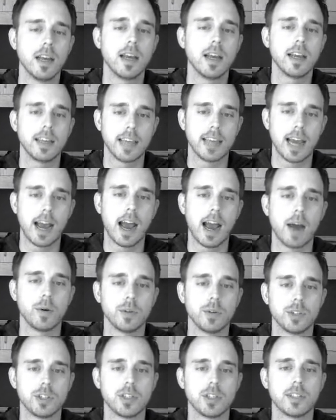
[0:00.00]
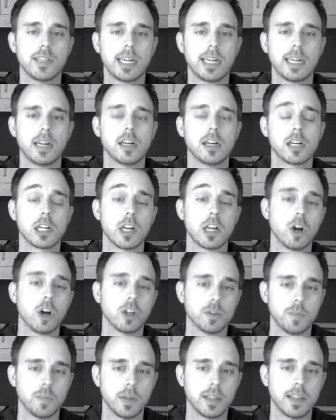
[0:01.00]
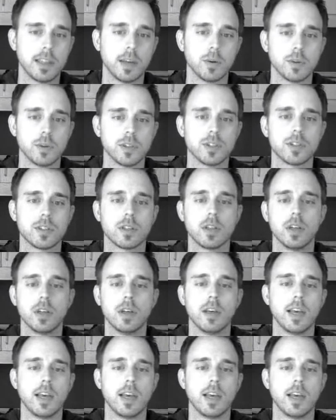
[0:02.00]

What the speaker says: yeah, I was just sent an acknowledgement that was,